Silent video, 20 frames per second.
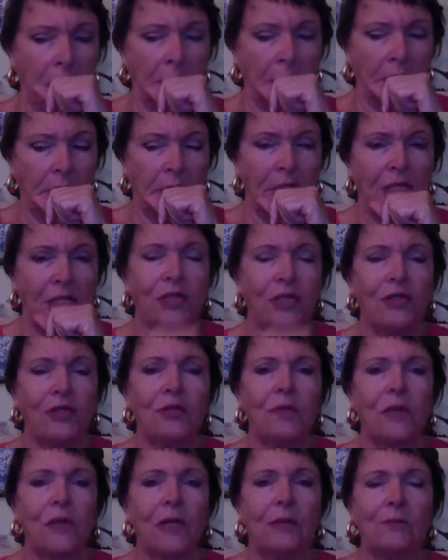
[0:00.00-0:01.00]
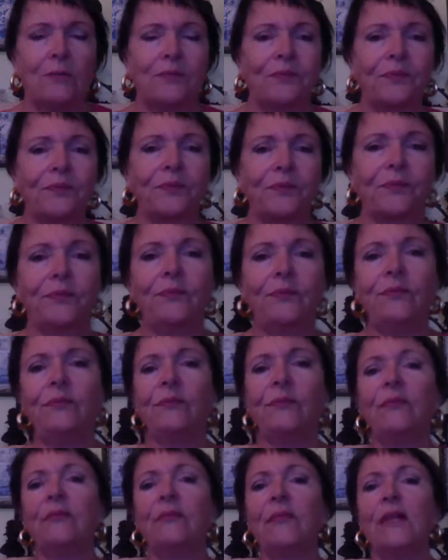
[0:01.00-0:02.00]
Excuse me.
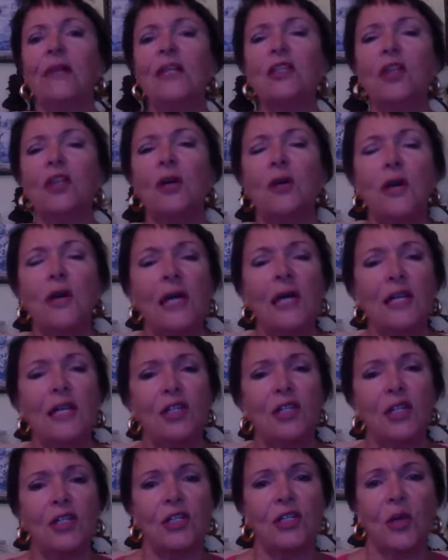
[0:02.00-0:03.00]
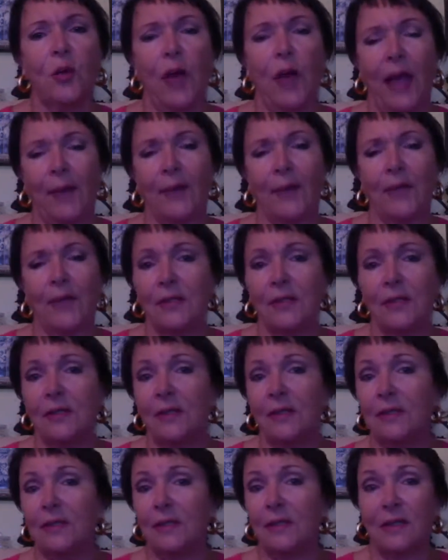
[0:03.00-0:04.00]
So it just so
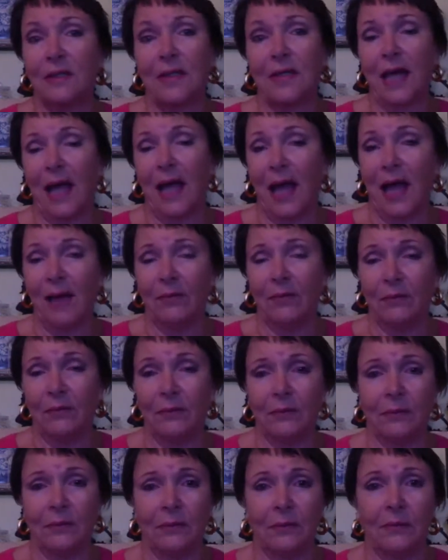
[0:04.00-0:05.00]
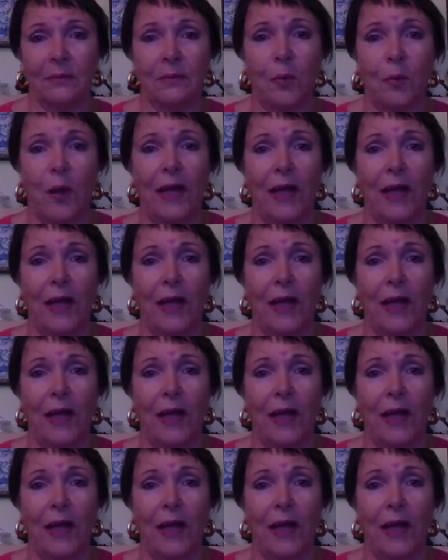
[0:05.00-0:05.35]
happens that I'm quite